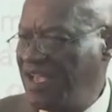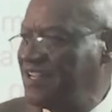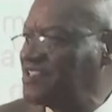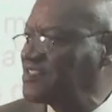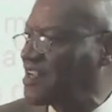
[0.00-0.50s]

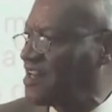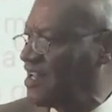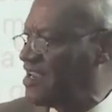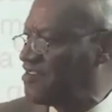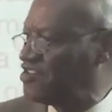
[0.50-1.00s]
it is
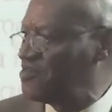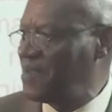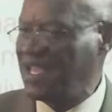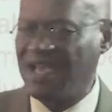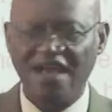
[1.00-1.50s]
clear to
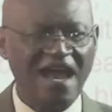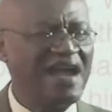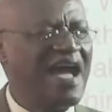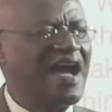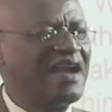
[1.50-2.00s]
me. And
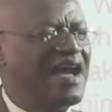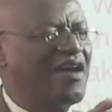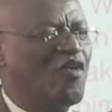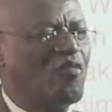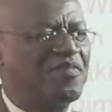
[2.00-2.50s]
I, and I
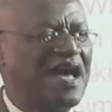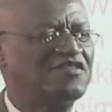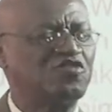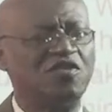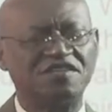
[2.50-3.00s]
hope
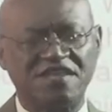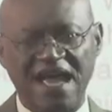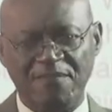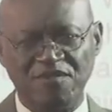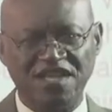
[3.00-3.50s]
that's what's
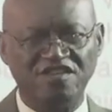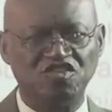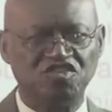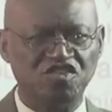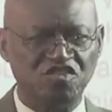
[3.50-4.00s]
happening
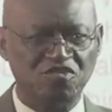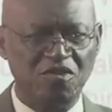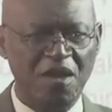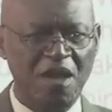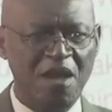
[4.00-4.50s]
to you.
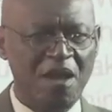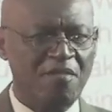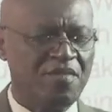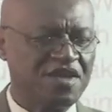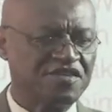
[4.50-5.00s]

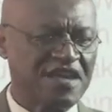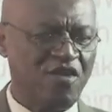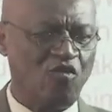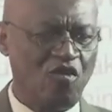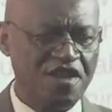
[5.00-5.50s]
Because I
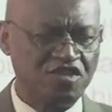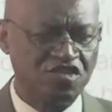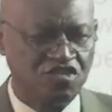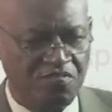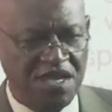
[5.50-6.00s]
want
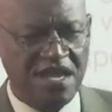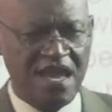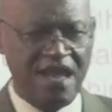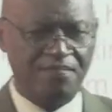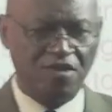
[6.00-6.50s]
you to be
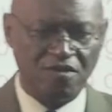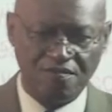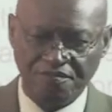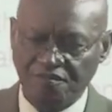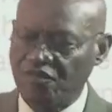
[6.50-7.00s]
able